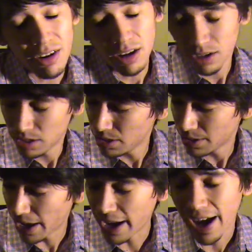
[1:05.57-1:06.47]

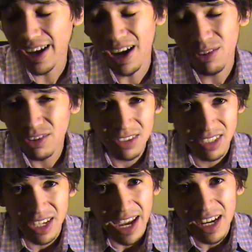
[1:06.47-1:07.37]
I, I, I don't
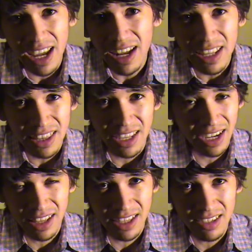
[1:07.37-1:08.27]
see any anything
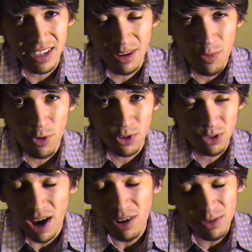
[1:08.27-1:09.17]
in this anymore, so
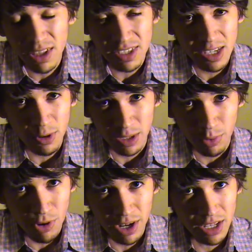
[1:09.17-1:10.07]
I don't really see what the
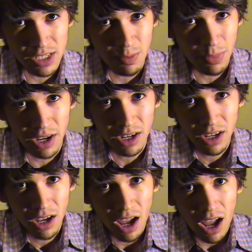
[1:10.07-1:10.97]
point is. But
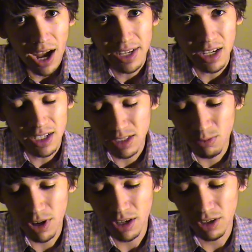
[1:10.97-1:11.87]
I, I just
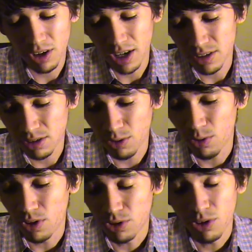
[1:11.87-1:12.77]
wanted you guys to
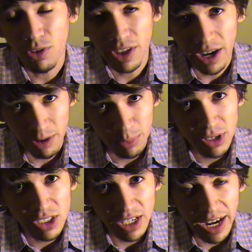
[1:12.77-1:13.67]
to know that I
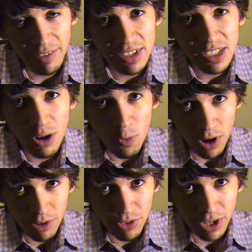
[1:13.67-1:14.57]
appreciate every single
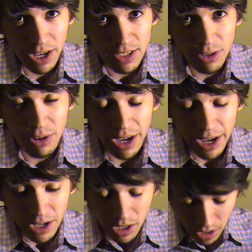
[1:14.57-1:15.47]
one of you guys. Okay,